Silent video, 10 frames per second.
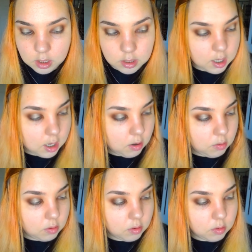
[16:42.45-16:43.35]

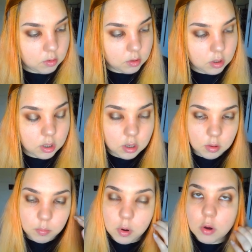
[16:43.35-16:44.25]
Now,
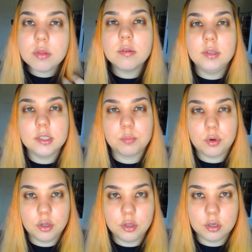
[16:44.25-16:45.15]
both of these
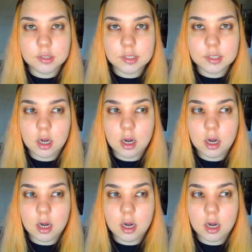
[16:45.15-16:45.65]
products